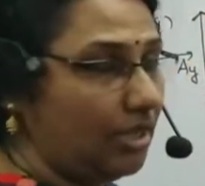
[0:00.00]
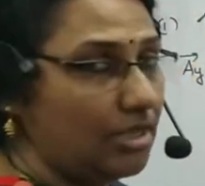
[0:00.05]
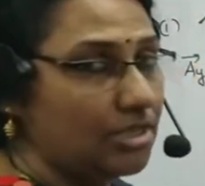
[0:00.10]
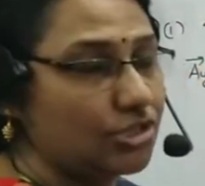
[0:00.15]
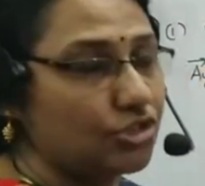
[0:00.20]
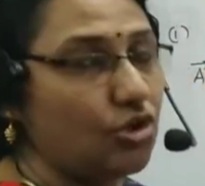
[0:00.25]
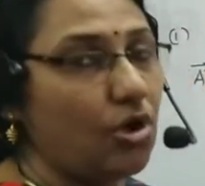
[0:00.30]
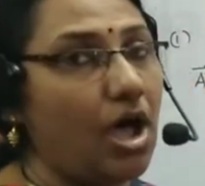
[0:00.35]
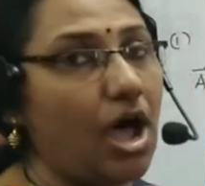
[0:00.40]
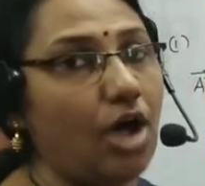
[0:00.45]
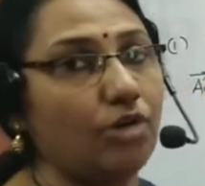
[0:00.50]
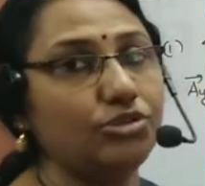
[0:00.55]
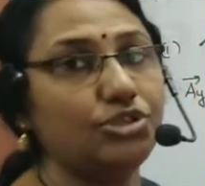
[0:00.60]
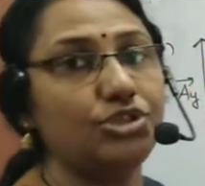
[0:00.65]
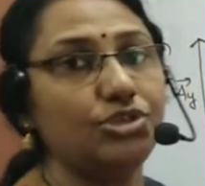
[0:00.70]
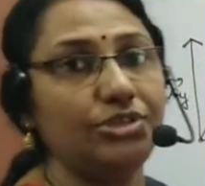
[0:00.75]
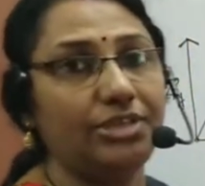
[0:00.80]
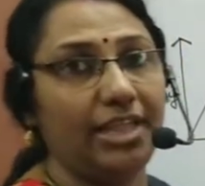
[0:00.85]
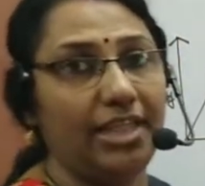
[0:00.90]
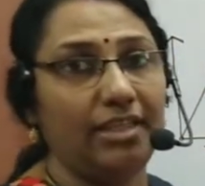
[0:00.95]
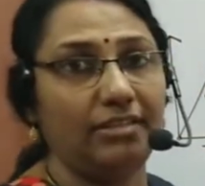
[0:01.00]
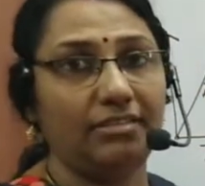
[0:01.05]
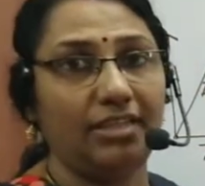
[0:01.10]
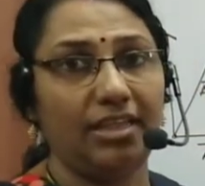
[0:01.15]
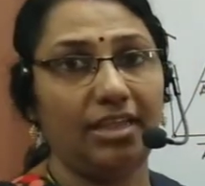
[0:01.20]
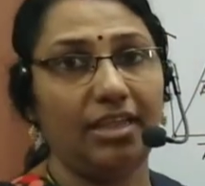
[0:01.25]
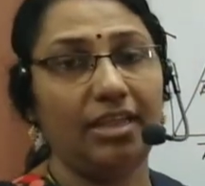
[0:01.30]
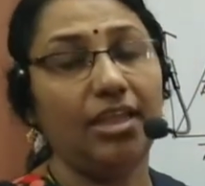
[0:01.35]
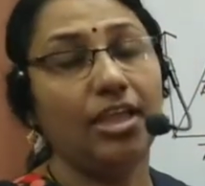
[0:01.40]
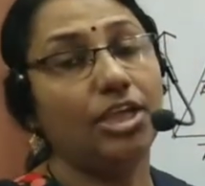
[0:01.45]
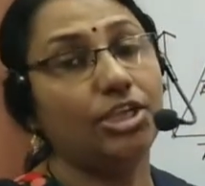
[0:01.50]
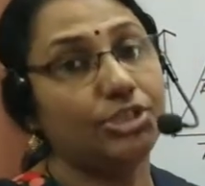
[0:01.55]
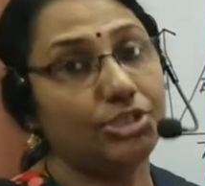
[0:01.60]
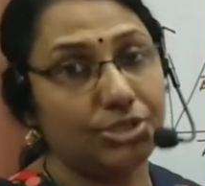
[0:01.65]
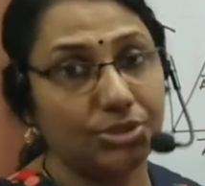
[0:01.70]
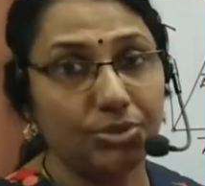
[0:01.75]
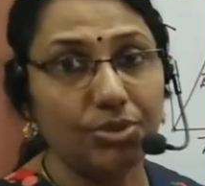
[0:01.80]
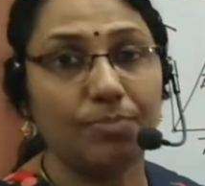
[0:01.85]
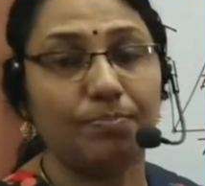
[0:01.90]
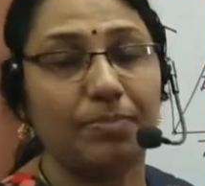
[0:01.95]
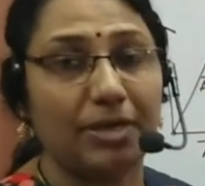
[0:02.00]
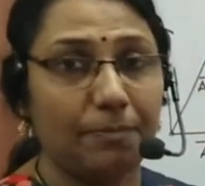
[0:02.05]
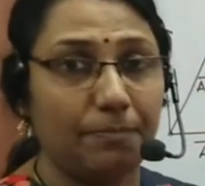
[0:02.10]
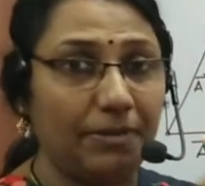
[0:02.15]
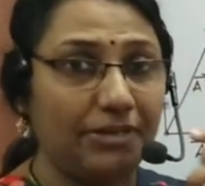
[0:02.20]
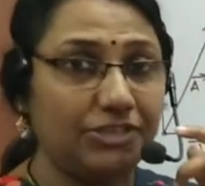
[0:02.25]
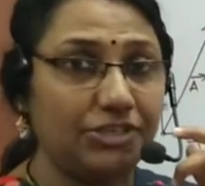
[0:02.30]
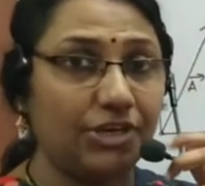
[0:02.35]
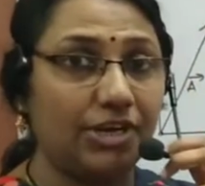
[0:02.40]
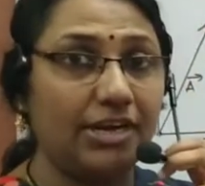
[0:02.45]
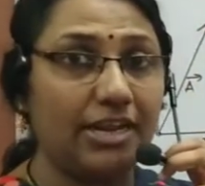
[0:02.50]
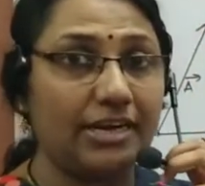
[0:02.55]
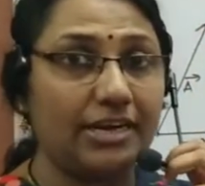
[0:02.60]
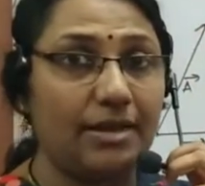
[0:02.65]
So how to take the two perpendicular